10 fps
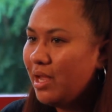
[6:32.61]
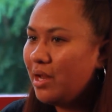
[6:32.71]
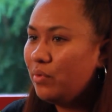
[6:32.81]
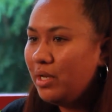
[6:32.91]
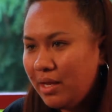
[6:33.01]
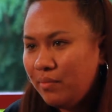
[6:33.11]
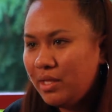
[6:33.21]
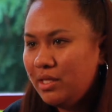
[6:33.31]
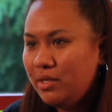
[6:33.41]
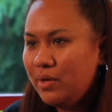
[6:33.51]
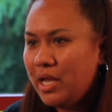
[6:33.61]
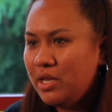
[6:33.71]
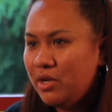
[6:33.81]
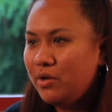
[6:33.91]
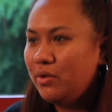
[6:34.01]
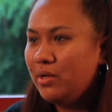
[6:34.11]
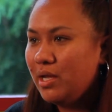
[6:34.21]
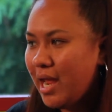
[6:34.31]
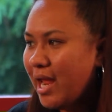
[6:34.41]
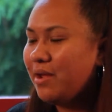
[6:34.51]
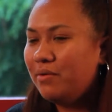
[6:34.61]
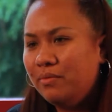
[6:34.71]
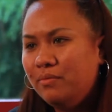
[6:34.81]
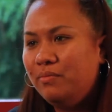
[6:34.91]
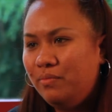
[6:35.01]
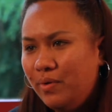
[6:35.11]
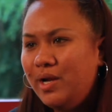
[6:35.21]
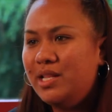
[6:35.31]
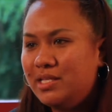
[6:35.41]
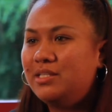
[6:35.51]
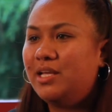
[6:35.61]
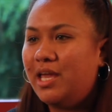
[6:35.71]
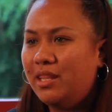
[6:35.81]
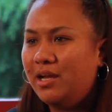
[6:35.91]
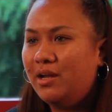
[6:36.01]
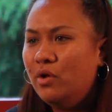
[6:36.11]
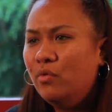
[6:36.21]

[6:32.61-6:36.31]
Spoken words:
and relate with you and know, hey, we're in this together.